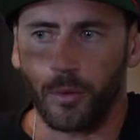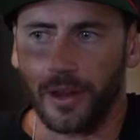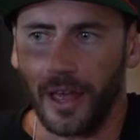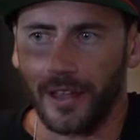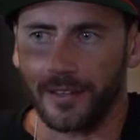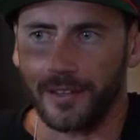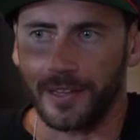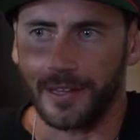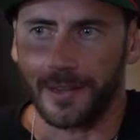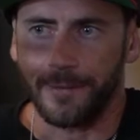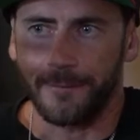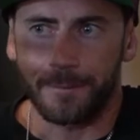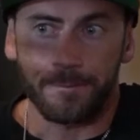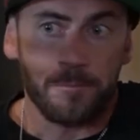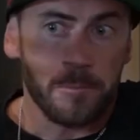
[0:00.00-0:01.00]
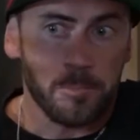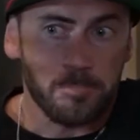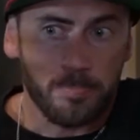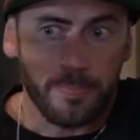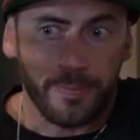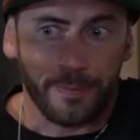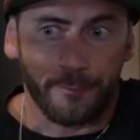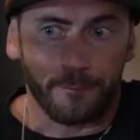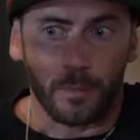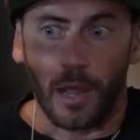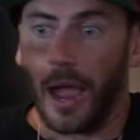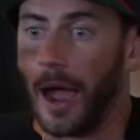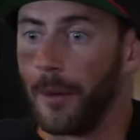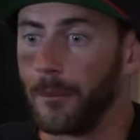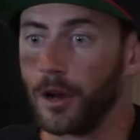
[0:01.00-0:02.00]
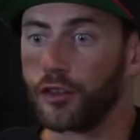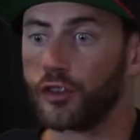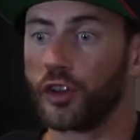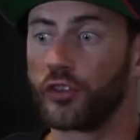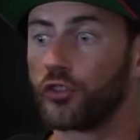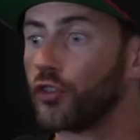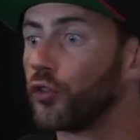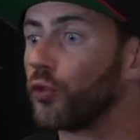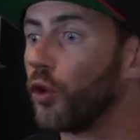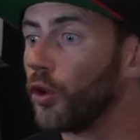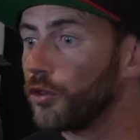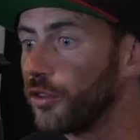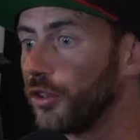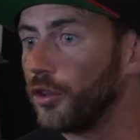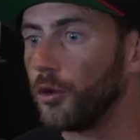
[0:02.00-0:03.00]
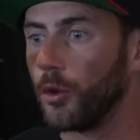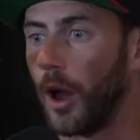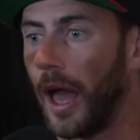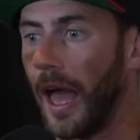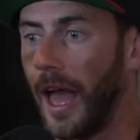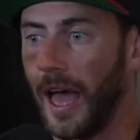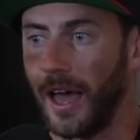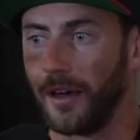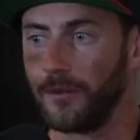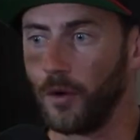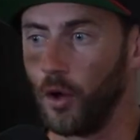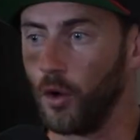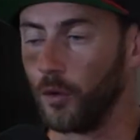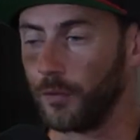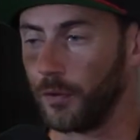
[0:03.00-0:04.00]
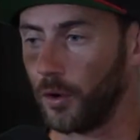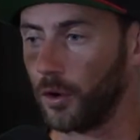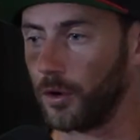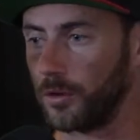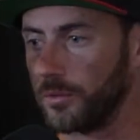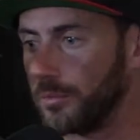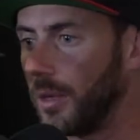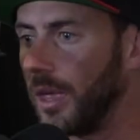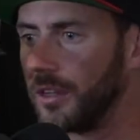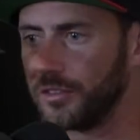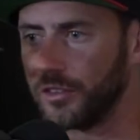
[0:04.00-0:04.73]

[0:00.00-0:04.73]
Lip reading: reality, how much control do you have over his